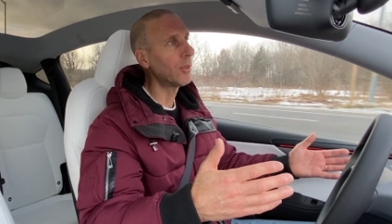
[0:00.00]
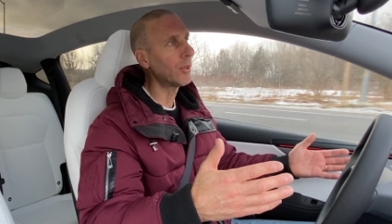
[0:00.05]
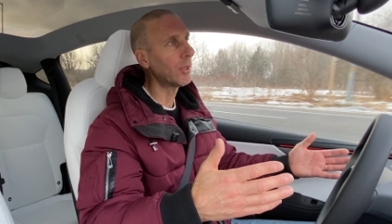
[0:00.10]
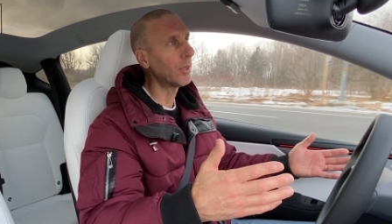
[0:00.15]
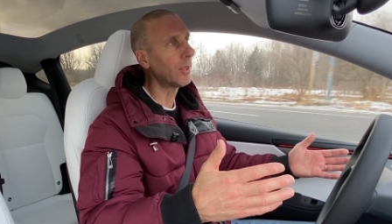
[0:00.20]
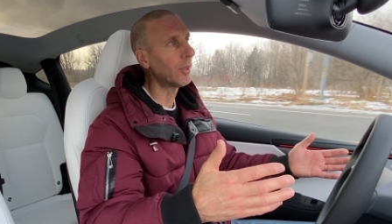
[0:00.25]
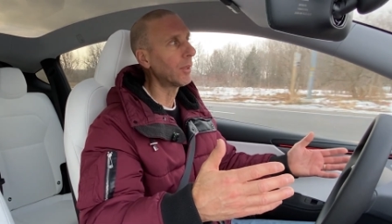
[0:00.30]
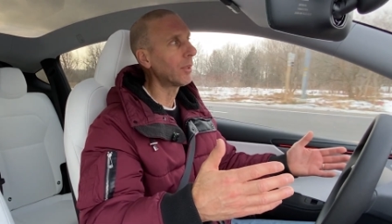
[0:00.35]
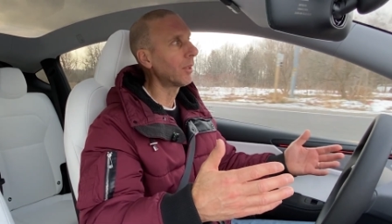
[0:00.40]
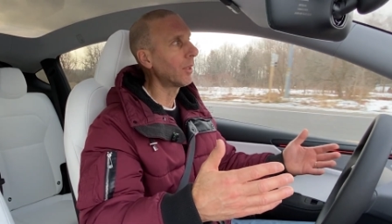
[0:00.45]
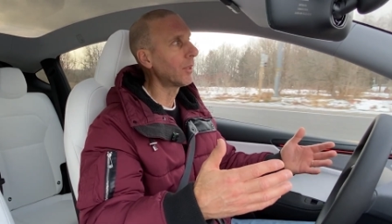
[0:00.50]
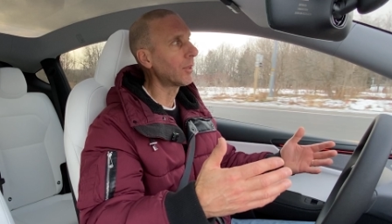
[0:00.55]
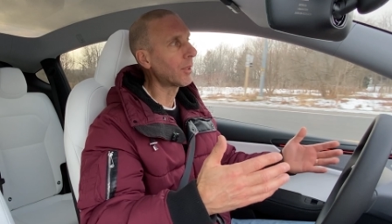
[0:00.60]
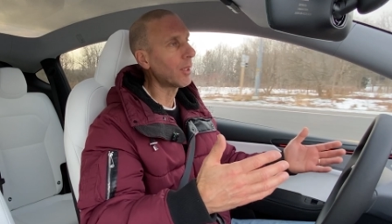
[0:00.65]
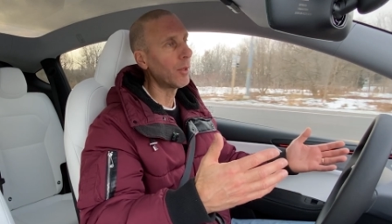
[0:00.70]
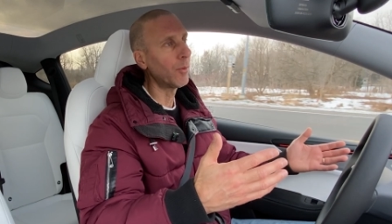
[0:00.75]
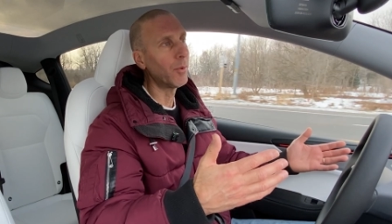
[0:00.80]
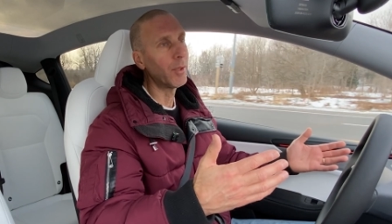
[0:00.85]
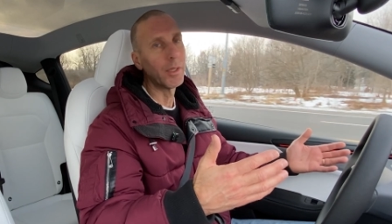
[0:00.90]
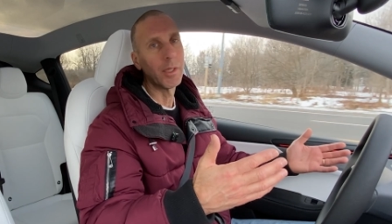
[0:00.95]
and he's
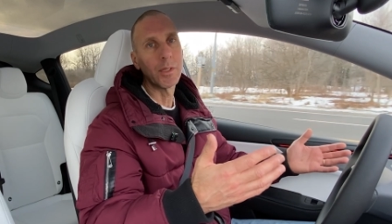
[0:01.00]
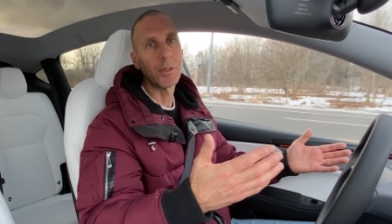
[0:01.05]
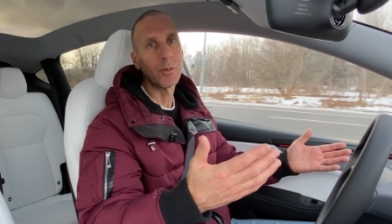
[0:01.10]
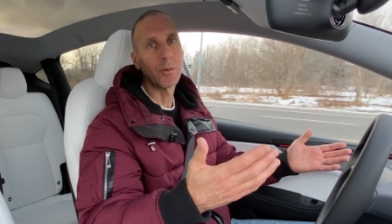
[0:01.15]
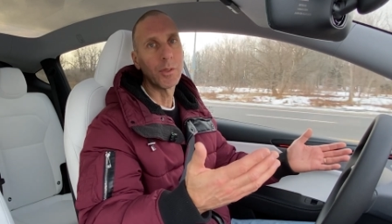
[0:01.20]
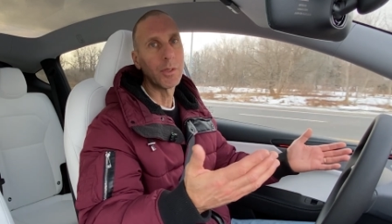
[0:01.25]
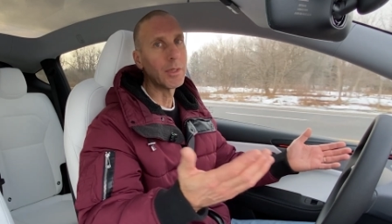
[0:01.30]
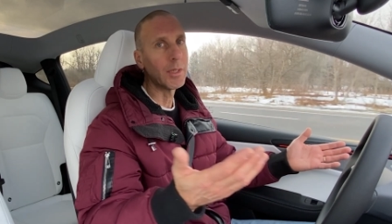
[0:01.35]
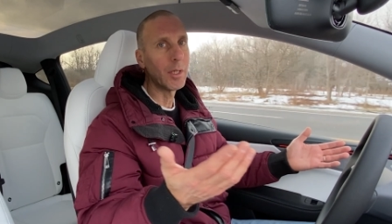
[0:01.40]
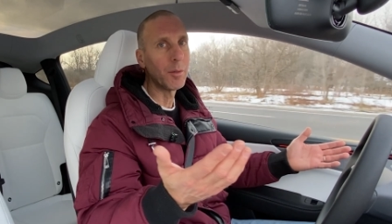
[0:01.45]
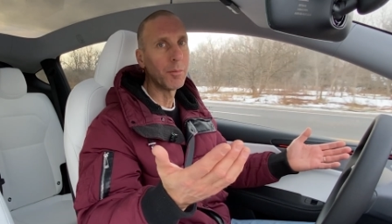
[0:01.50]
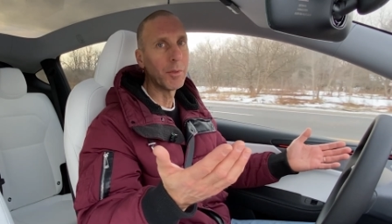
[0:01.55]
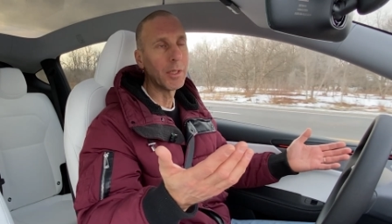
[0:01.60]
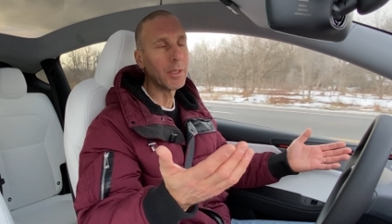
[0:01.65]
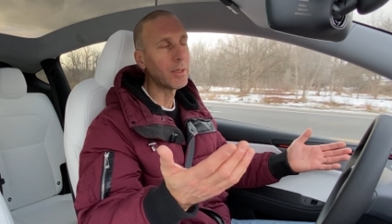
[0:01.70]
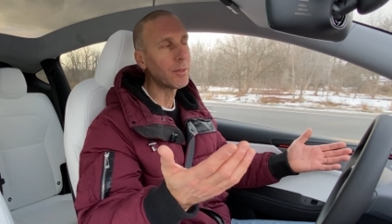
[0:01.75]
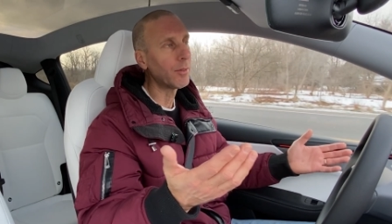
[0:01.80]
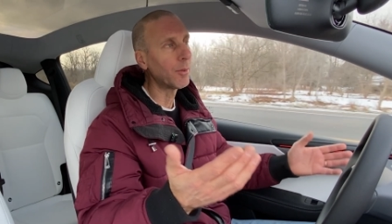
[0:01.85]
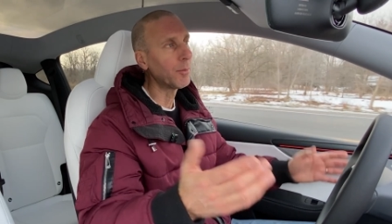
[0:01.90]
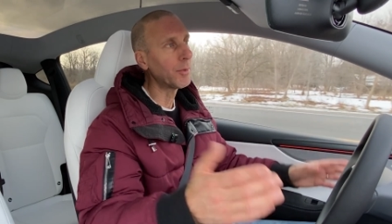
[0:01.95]
got one that's only 10
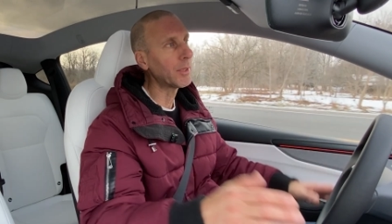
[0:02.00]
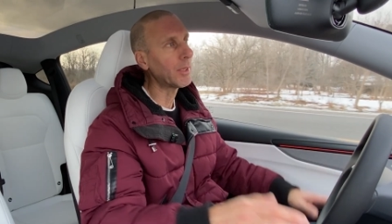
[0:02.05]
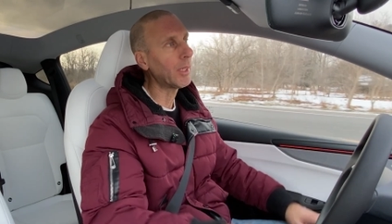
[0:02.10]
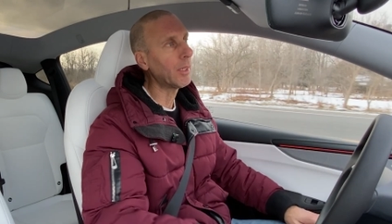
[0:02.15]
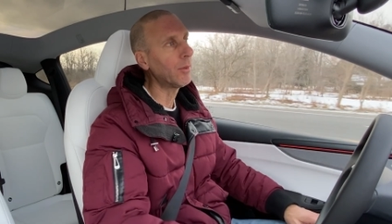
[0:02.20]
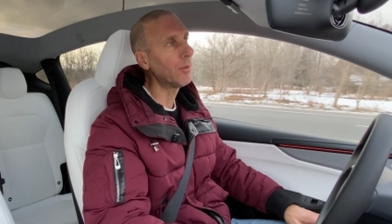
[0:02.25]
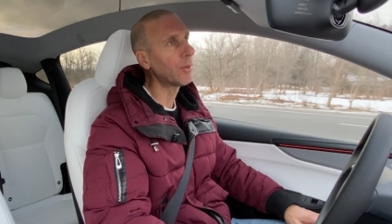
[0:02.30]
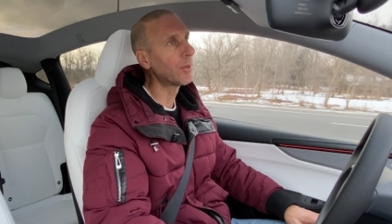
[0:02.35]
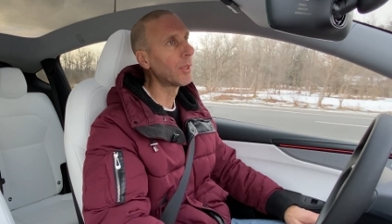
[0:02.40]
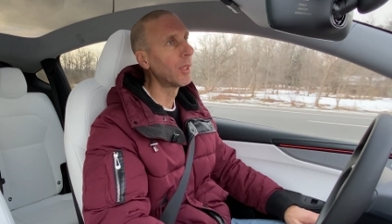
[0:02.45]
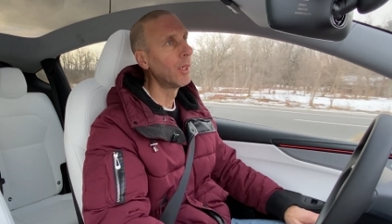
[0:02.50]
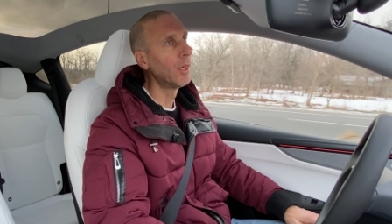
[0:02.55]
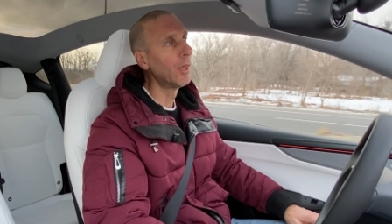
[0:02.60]
minutes from his house.